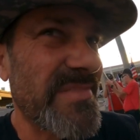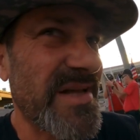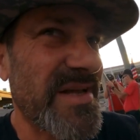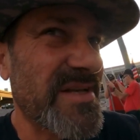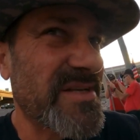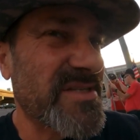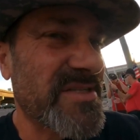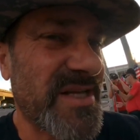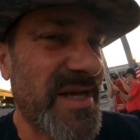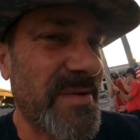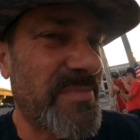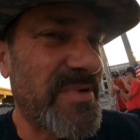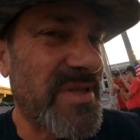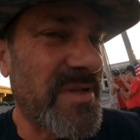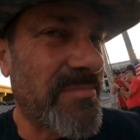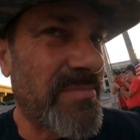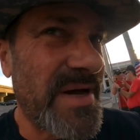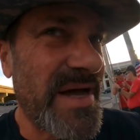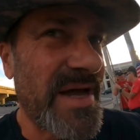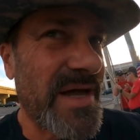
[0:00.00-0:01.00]
He could just keep it in
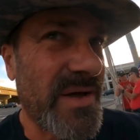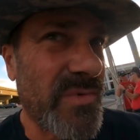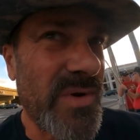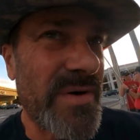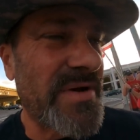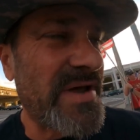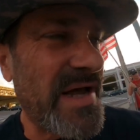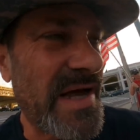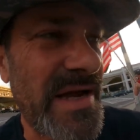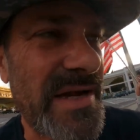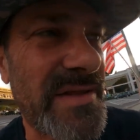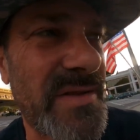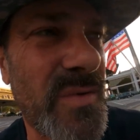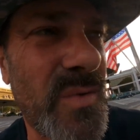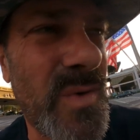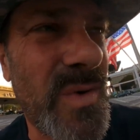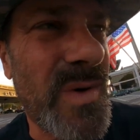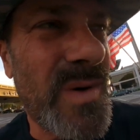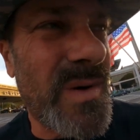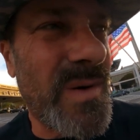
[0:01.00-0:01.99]
the bank. Why would he hide it in the
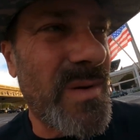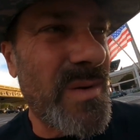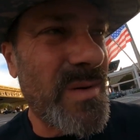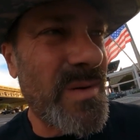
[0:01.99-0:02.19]
wall?